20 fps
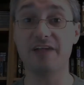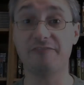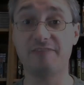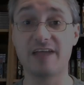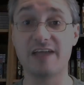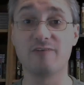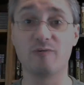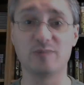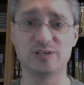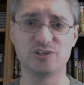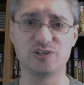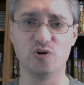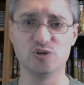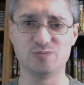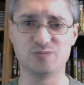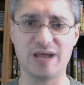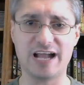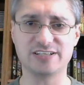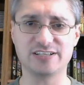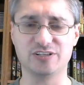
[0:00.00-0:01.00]
favorite, which
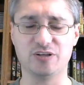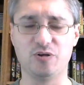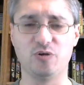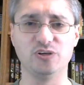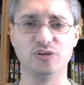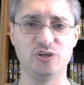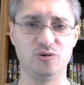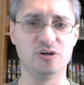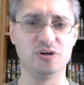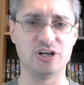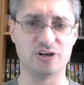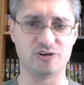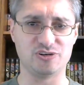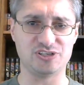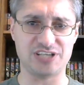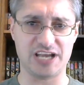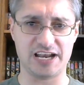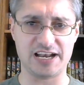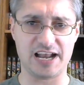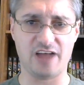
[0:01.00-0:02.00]
goes back to the whole you don't
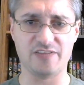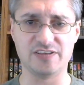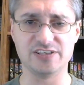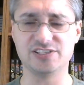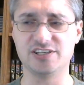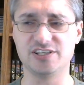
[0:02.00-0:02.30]
understand how this